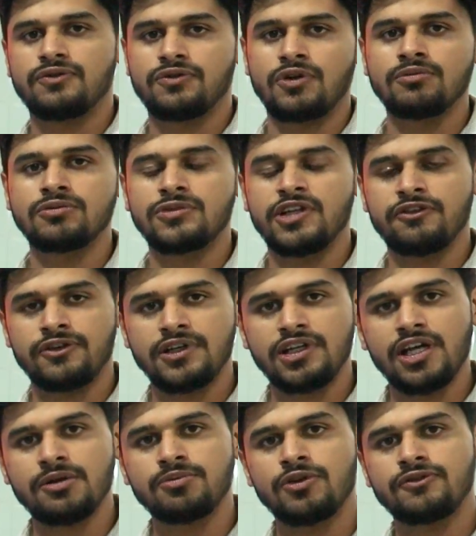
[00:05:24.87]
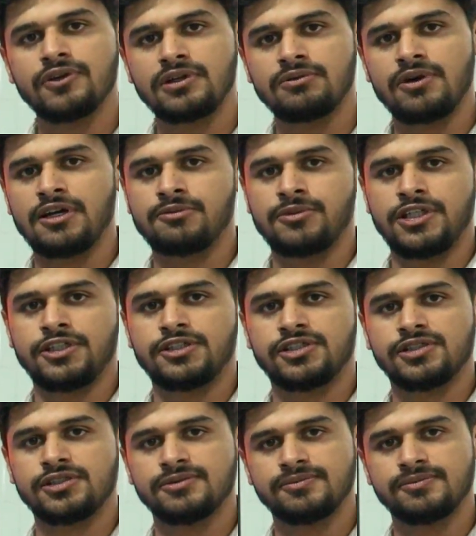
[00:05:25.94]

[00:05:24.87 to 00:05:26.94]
from different type of environments.